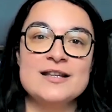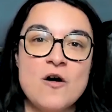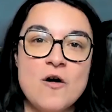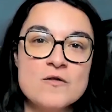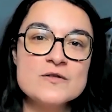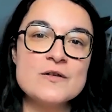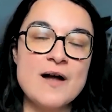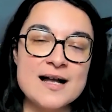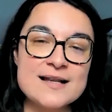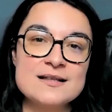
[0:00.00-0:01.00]
It also
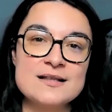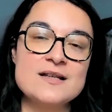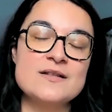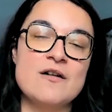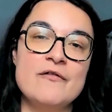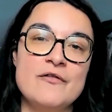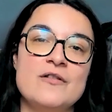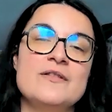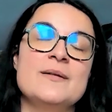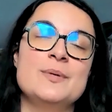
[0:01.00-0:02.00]
has a list of
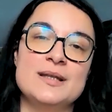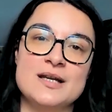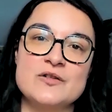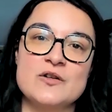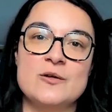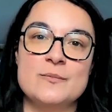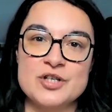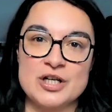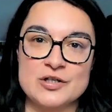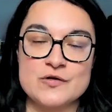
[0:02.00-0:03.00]
all the potential
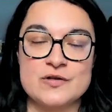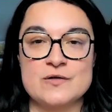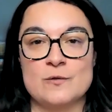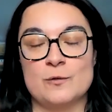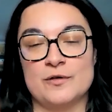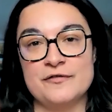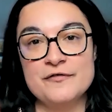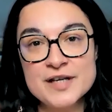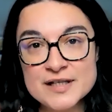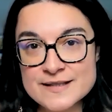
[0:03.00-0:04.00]
objections or
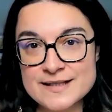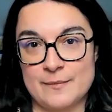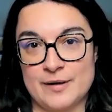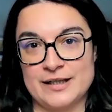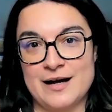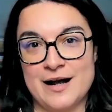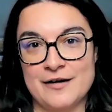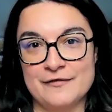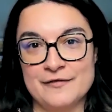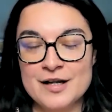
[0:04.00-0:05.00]
fears they might have.
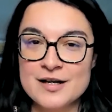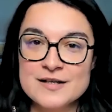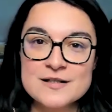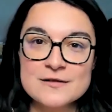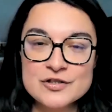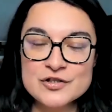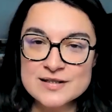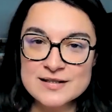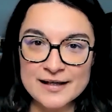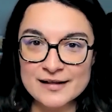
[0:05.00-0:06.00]
So it's
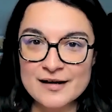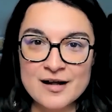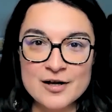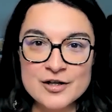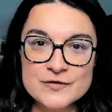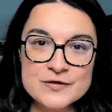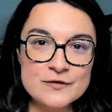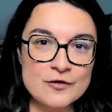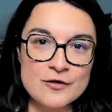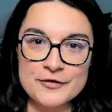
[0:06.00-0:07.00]
just like you
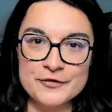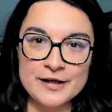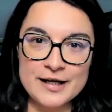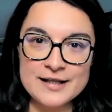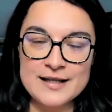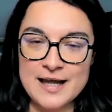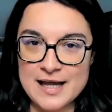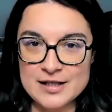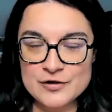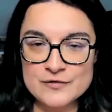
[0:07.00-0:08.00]
scroll through it
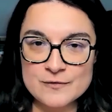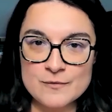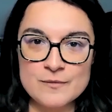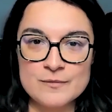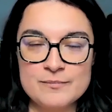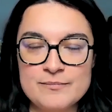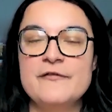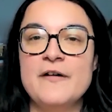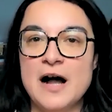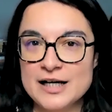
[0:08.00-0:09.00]
and you
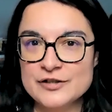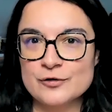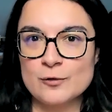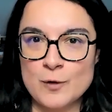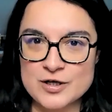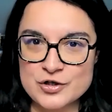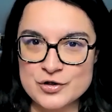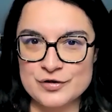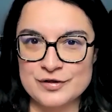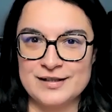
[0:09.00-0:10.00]
find your
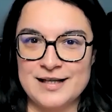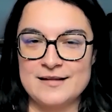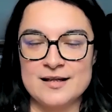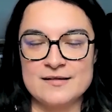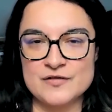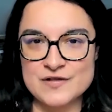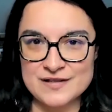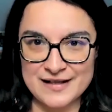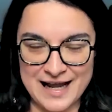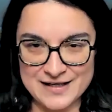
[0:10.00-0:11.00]
question, and then there's
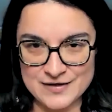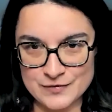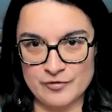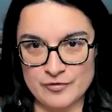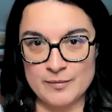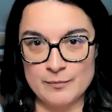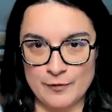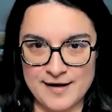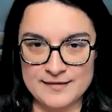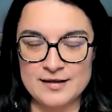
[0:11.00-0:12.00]
an answer from the
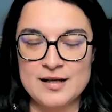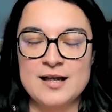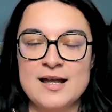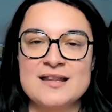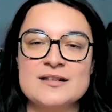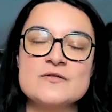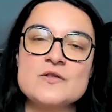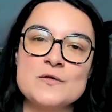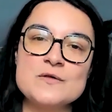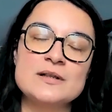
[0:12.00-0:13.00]
brand. And there's
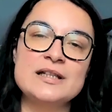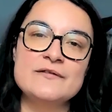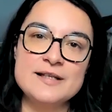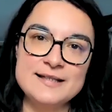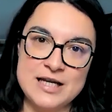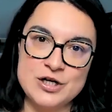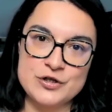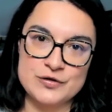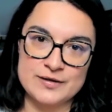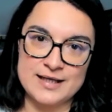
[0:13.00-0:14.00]
also an
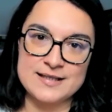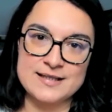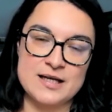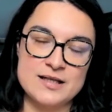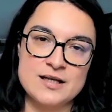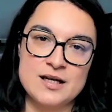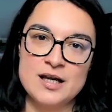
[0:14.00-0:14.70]
invitation that says,